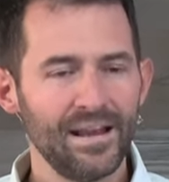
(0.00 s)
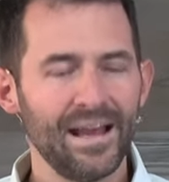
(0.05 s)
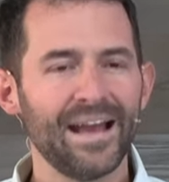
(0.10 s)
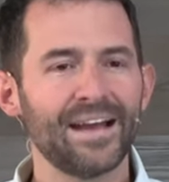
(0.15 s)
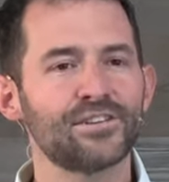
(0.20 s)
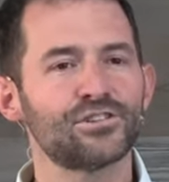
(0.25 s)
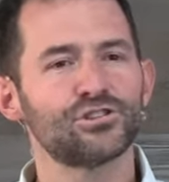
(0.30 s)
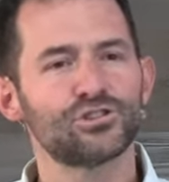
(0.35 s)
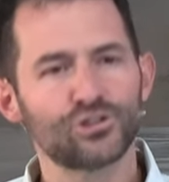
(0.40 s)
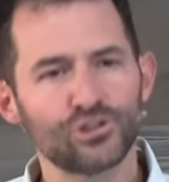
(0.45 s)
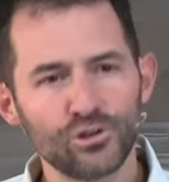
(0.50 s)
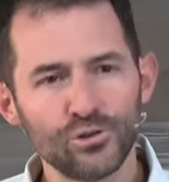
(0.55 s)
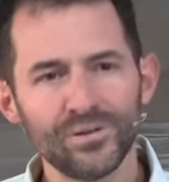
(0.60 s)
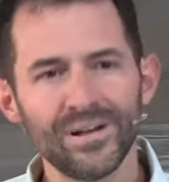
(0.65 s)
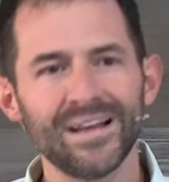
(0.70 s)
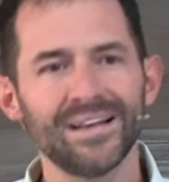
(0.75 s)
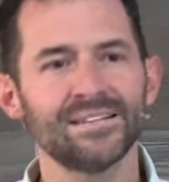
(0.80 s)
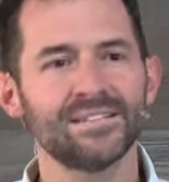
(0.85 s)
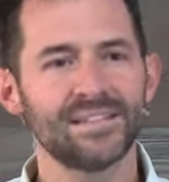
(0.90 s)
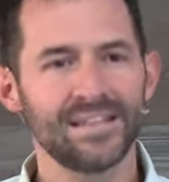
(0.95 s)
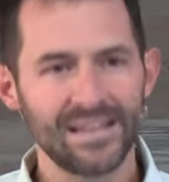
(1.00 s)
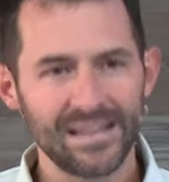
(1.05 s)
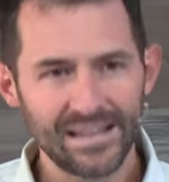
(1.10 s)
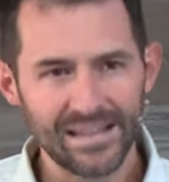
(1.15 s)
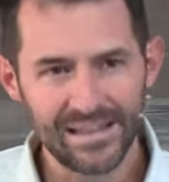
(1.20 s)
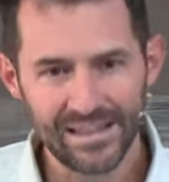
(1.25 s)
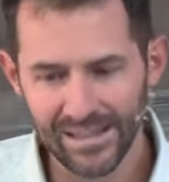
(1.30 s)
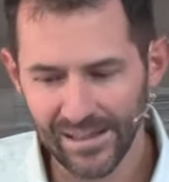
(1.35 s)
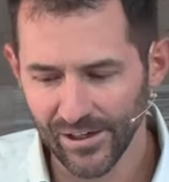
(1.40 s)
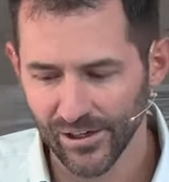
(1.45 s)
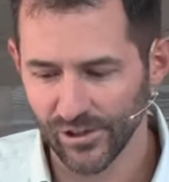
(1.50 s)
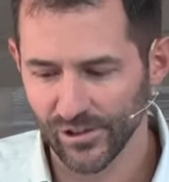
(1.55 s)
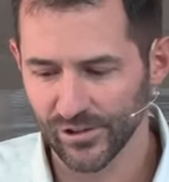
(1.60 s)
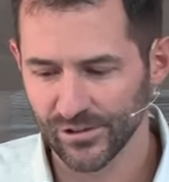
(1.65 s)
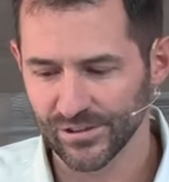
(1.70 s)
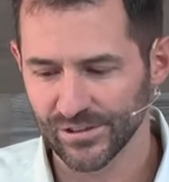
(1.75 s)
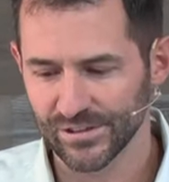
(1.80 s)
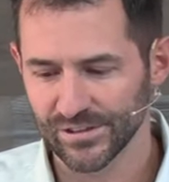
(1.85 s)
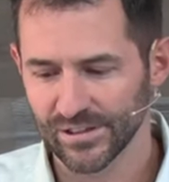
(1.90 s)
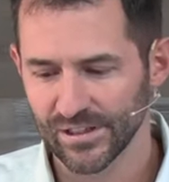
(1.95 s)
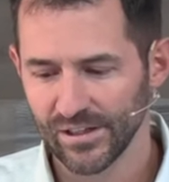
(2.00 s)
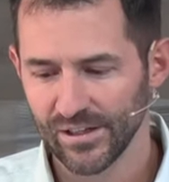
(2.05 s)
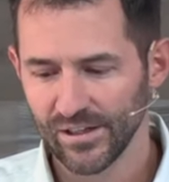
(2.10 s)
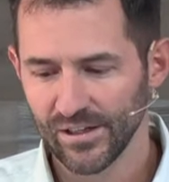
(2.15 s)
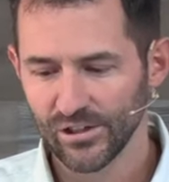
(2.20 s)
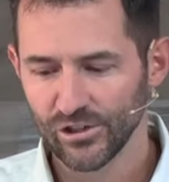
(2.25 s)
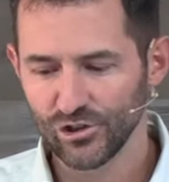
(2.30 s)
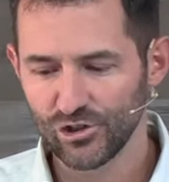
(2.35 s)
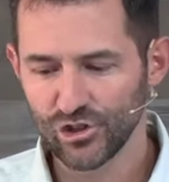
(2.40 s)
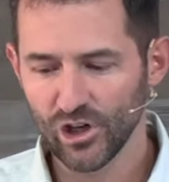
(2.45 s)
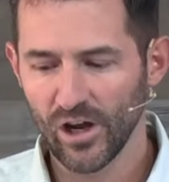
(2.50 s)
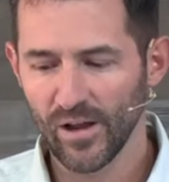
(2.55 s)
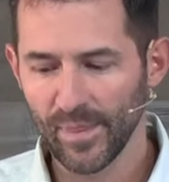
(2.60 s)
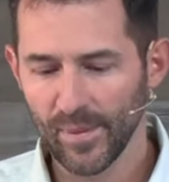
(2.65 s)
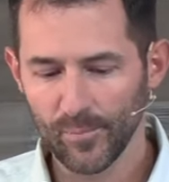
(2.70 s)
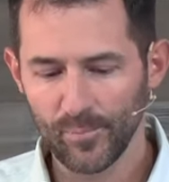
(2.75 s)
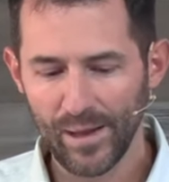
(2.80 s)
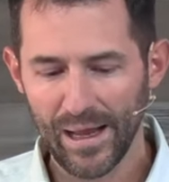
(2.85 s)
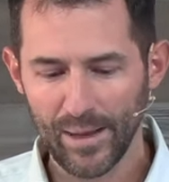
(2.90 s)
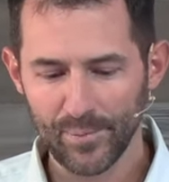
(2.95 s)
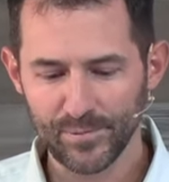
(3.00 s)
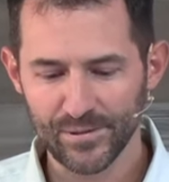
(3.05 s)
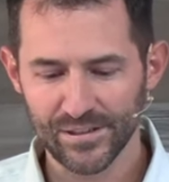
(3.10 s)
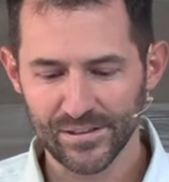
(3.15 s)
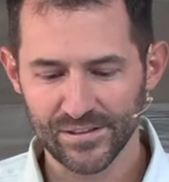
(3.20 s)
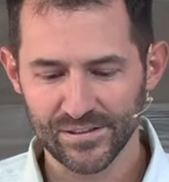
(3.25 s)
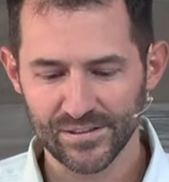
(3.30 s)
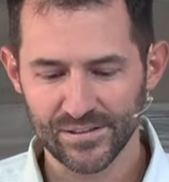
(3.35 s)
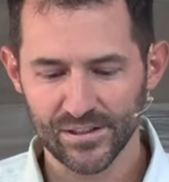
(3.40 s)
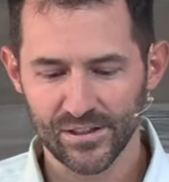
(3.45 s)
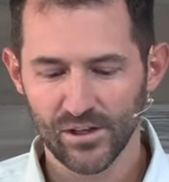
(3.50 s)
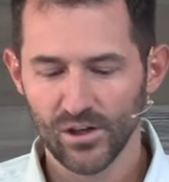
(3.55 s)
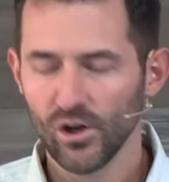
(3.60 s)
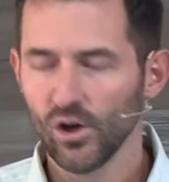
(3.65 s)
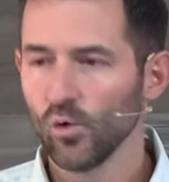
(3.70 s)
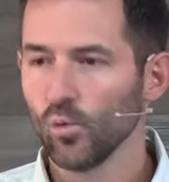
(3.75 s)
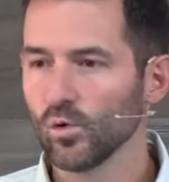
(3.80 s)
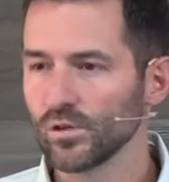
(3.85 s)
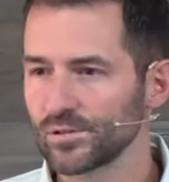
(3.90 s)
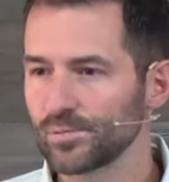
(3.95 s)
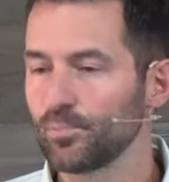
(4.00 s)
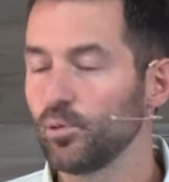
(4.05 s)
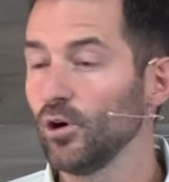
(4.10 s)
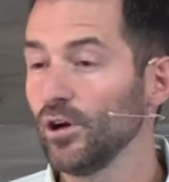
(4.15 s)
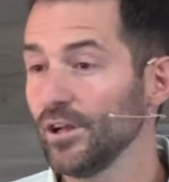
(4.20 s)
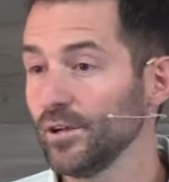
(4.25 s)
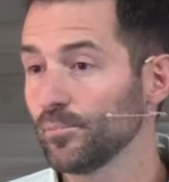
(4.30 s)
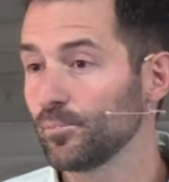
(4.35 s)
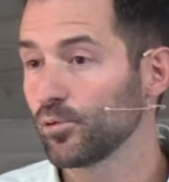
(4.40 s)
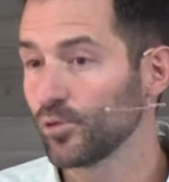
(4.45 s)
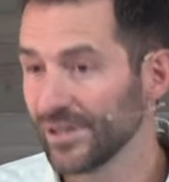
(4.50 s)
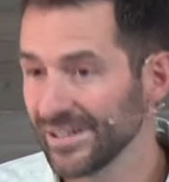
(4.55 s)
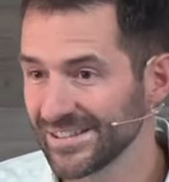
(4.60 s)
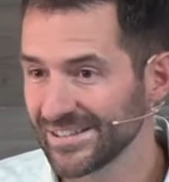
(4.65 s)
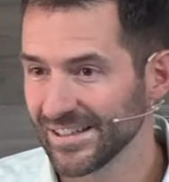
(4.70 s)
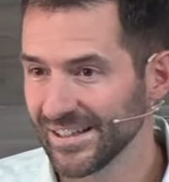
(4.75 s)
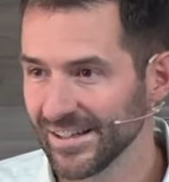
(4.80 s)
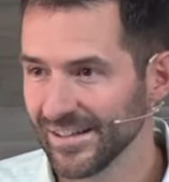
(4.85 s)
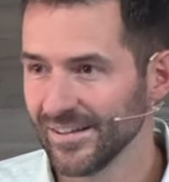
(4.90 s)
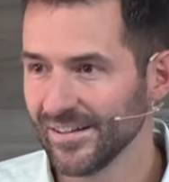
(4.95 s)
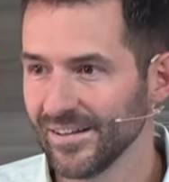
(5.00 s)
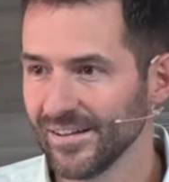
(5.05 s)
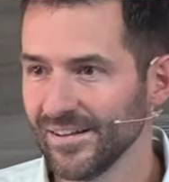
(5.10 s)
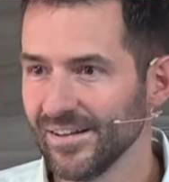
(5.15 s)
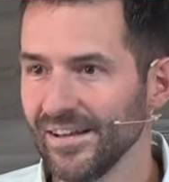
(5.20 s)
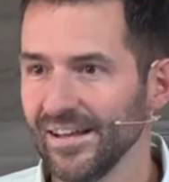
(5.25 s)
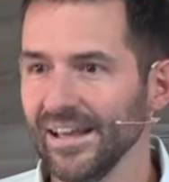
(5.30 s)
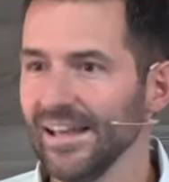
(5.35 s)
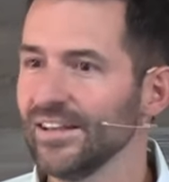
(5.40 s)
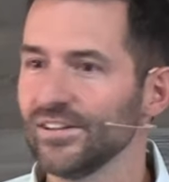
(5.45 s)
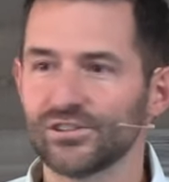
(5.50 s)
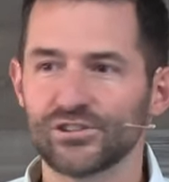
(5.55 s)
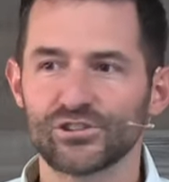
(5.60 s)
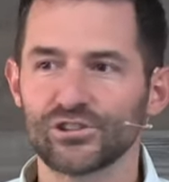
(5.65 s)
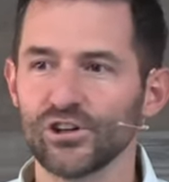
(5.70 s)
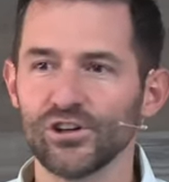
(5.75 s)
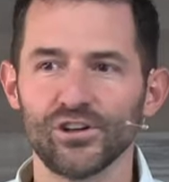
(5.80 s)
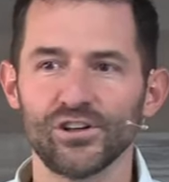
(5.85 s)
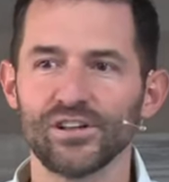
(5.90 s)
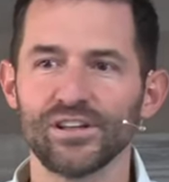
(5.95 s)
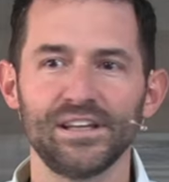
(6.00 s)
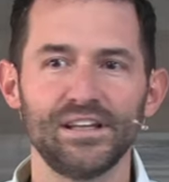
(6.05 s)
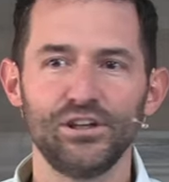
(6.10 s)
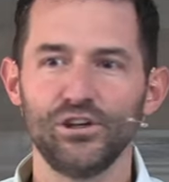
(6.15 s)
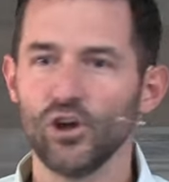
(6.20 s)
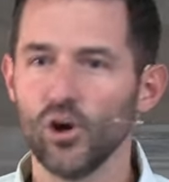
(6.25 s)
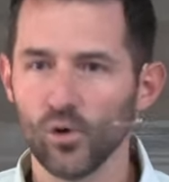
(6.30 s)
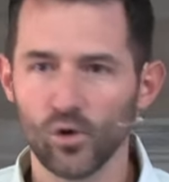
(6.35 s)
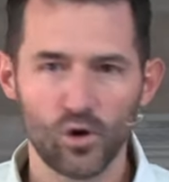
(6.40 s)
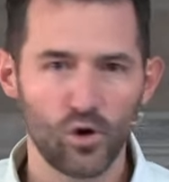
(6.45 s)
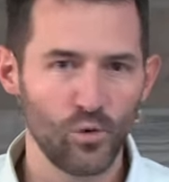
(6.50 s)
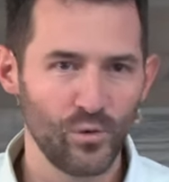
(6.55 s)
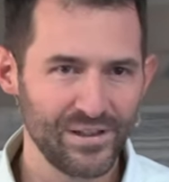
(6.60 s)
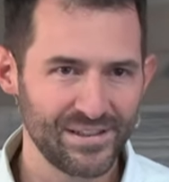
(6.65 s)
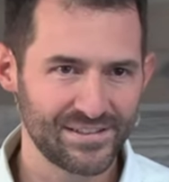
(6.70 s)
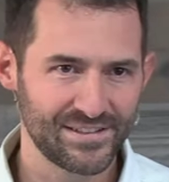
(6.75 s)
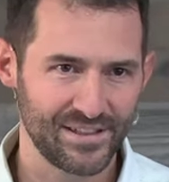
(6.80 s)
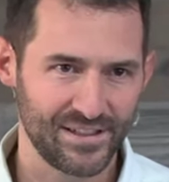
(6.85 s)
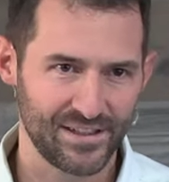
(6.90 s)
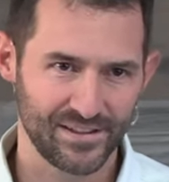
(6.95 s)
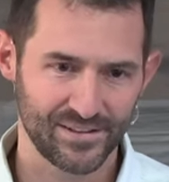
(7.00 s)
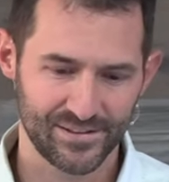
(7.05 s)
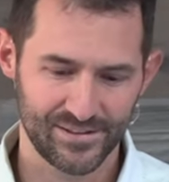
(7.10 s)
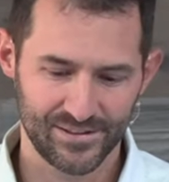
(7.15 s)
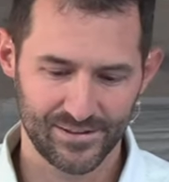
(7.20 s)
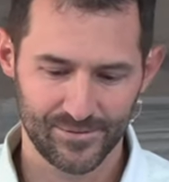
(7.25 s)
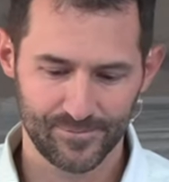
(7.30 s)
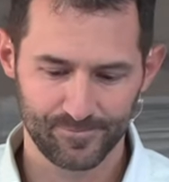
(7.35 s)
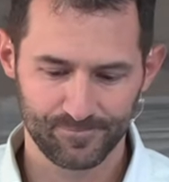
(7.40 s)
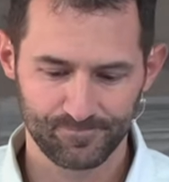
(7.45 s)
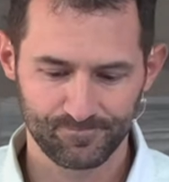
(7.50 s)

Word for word: as soon as he hears John the Baptist was put in prison is certainly no coincidence.